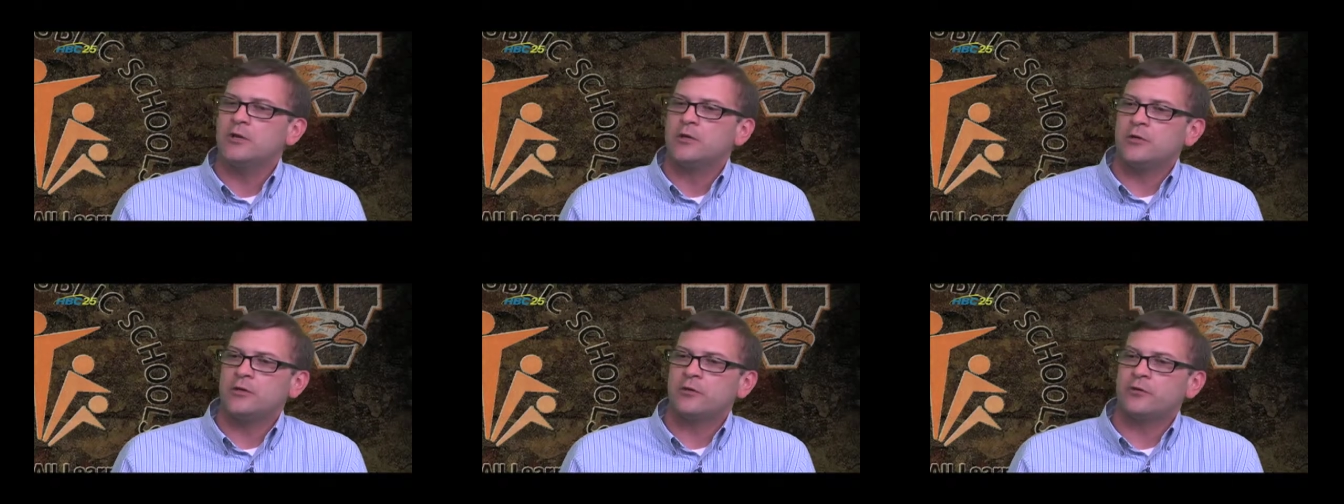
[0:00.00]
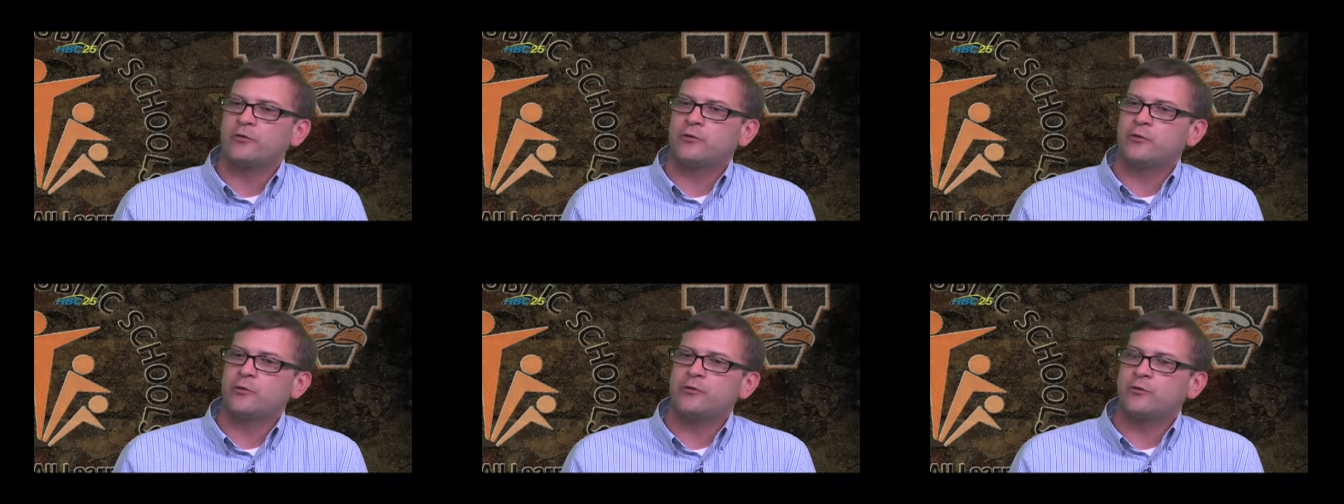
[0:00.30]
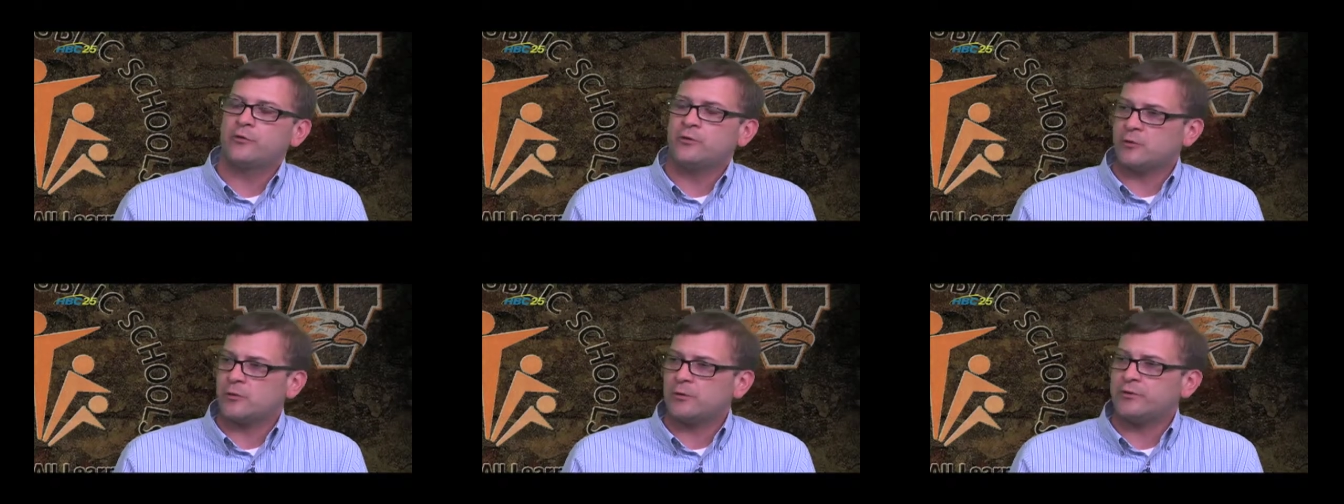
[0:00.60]
you know,
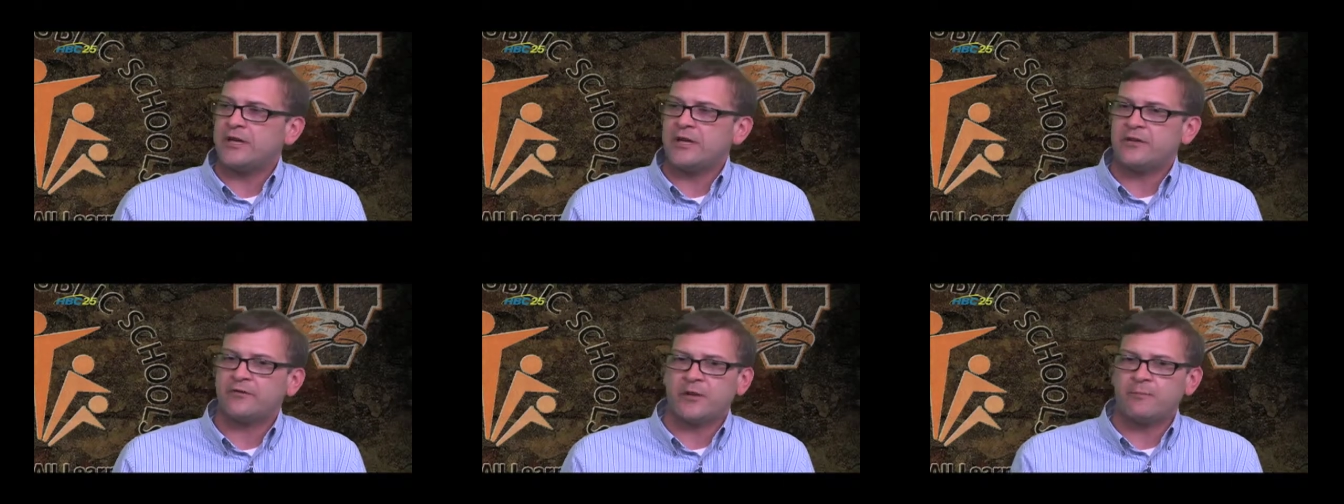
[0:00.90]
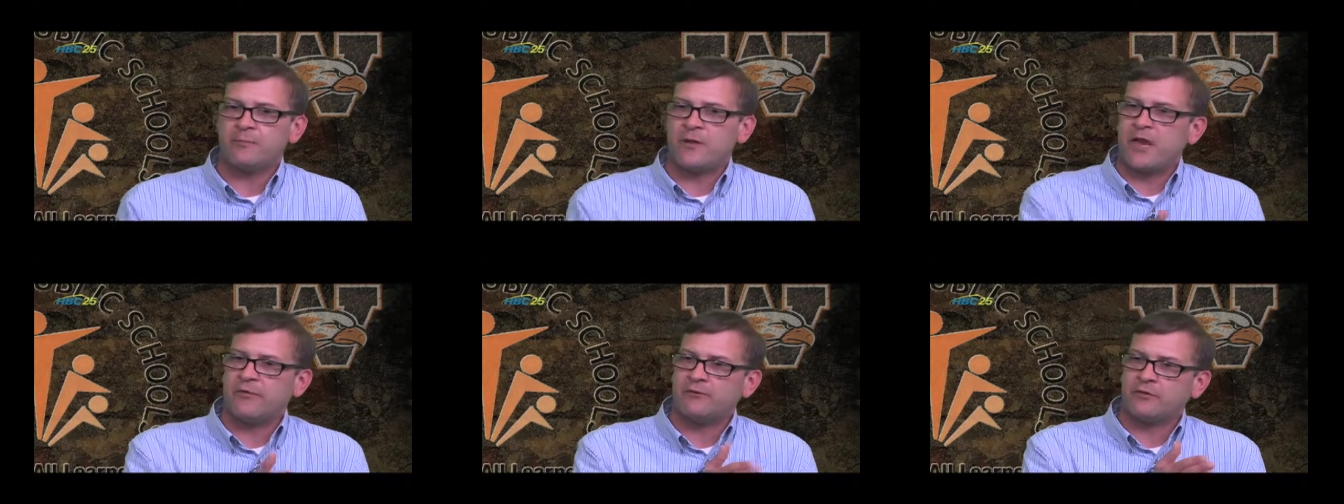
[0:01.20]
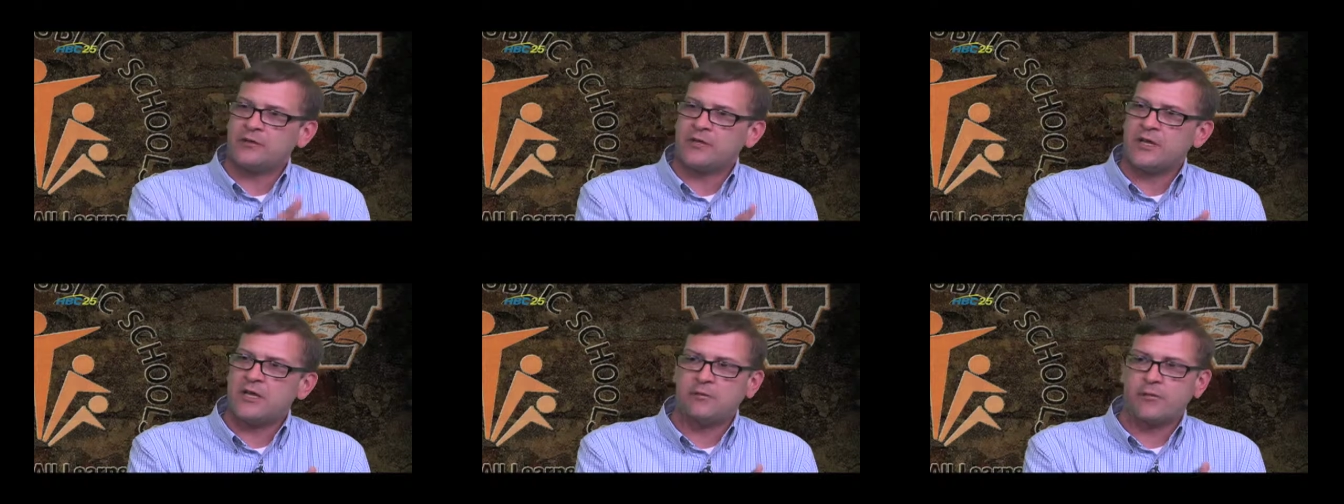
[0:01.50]
students in the old days, they may have
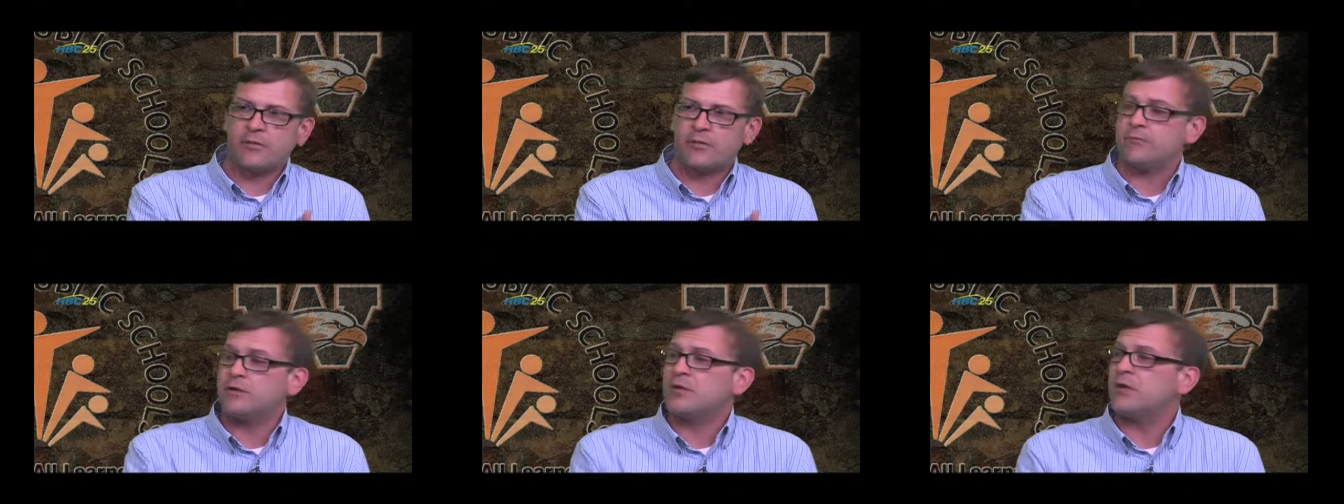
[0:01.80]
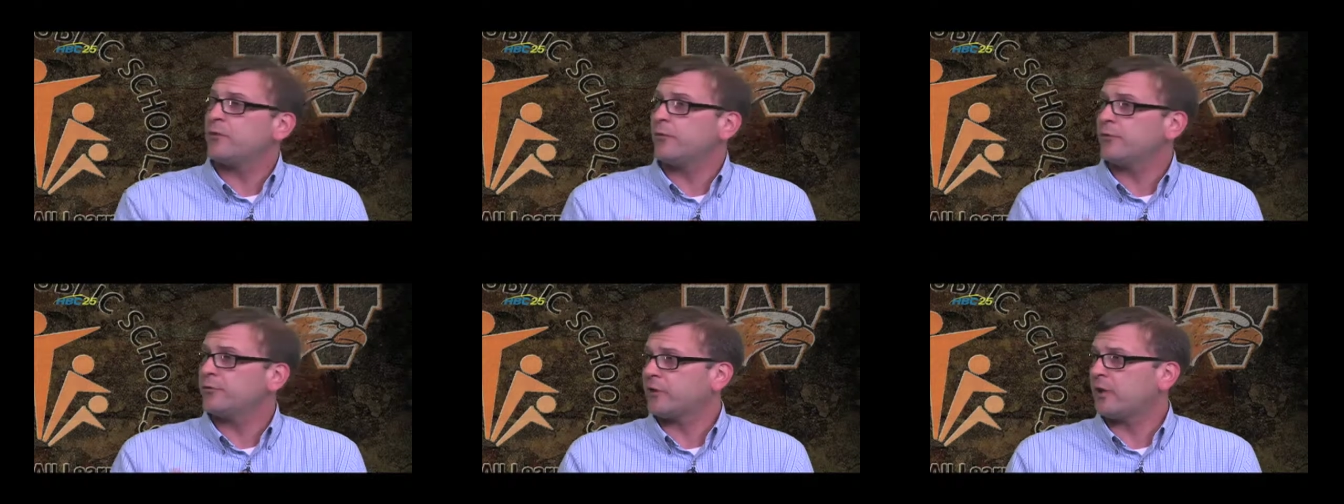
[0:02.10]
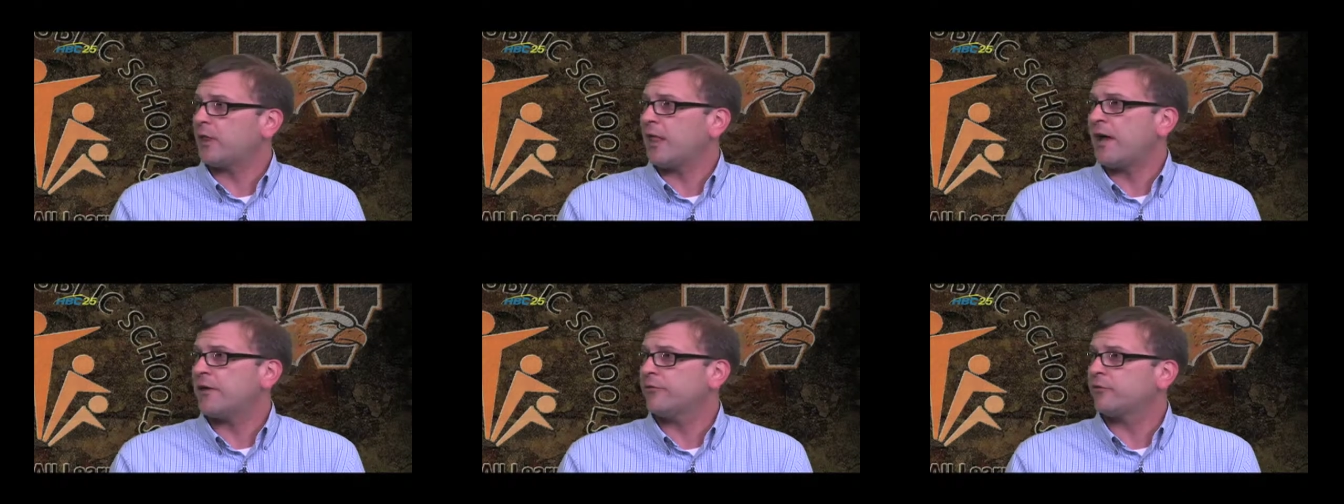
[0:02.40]
to take three of those
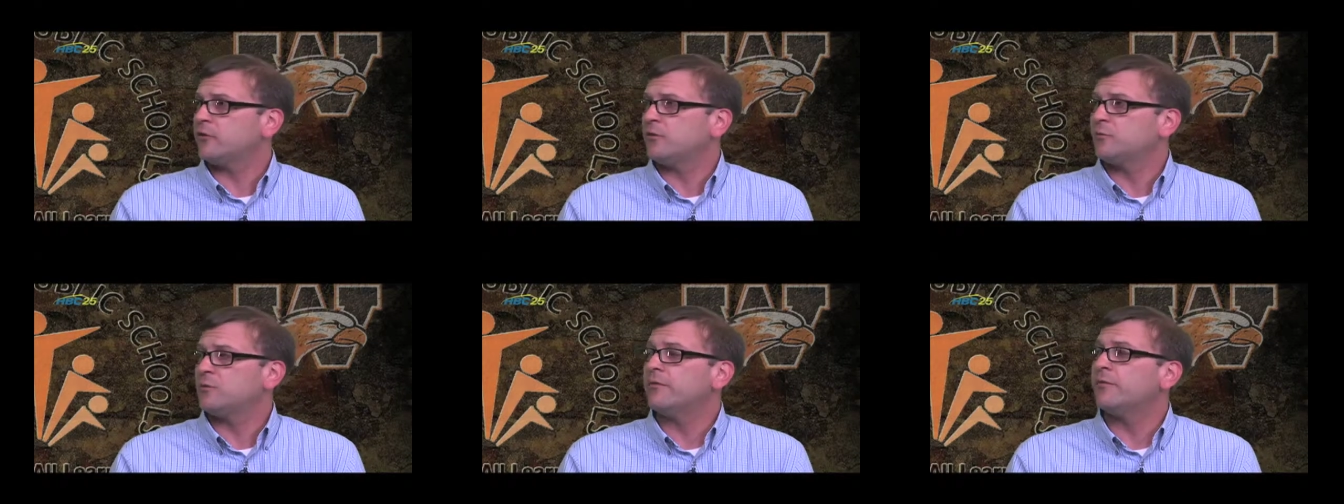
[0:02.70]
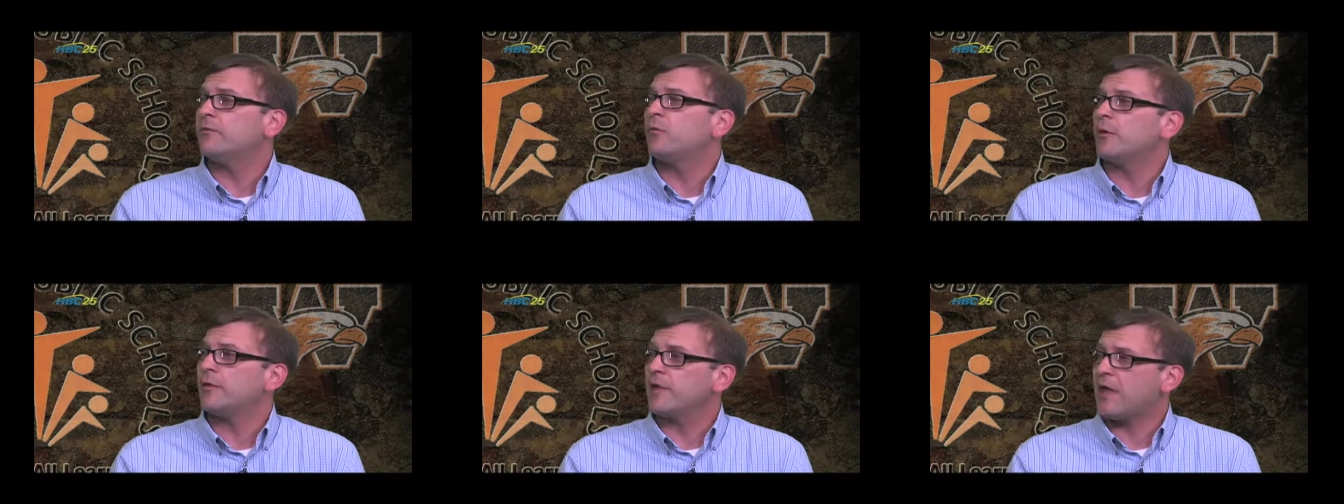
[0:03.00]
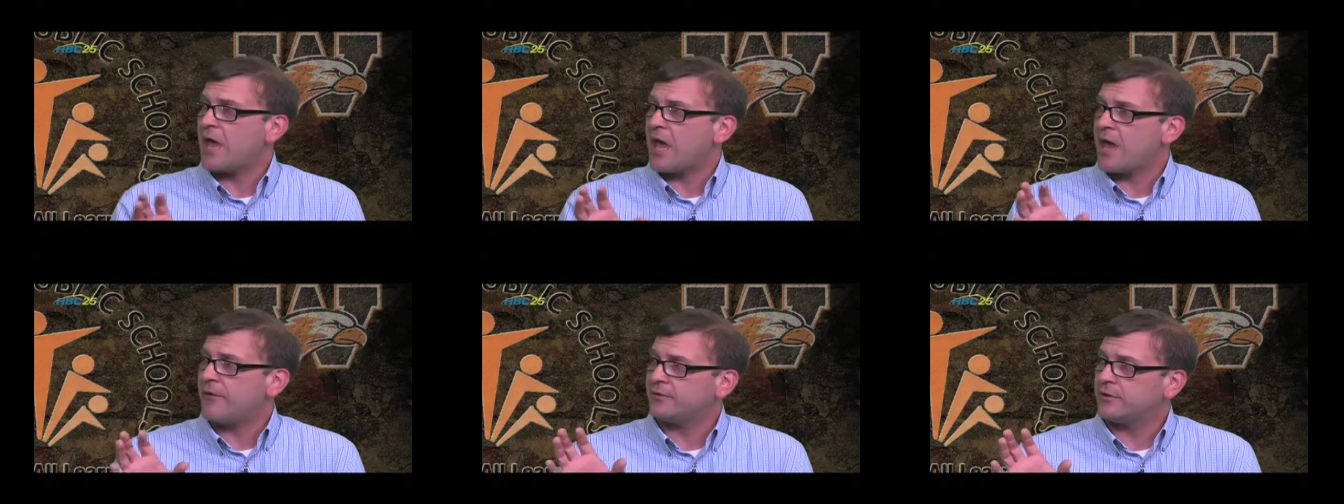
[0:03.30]
classes before
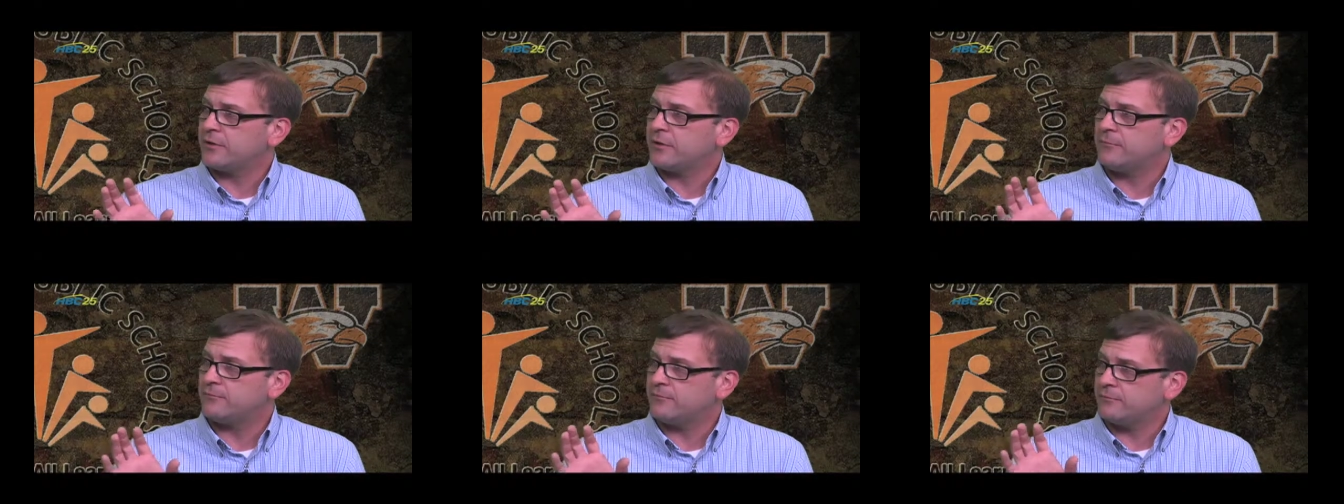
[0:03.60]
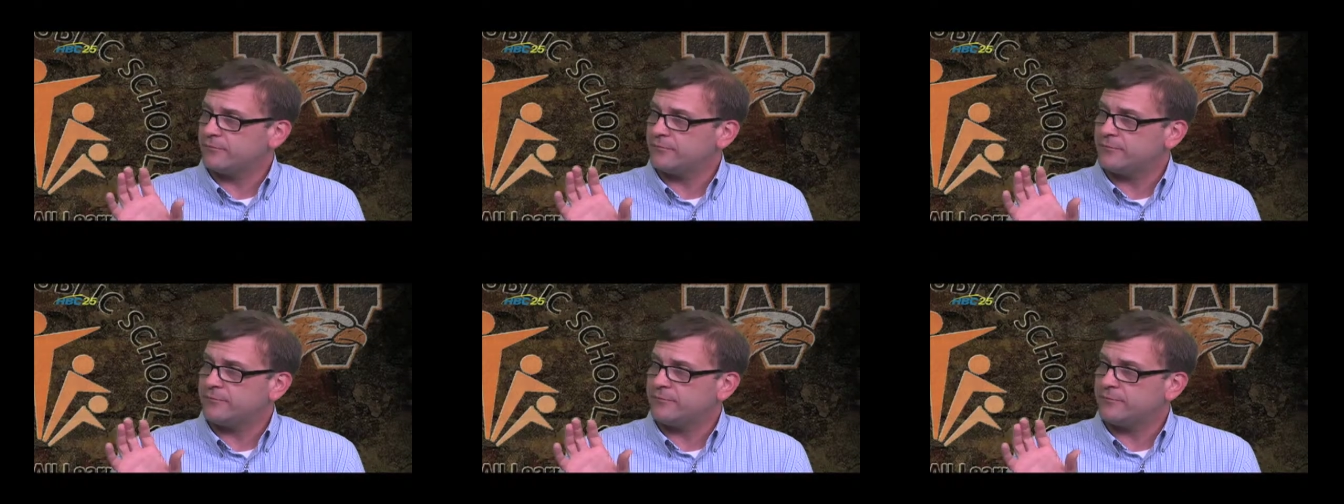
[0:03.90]
they have to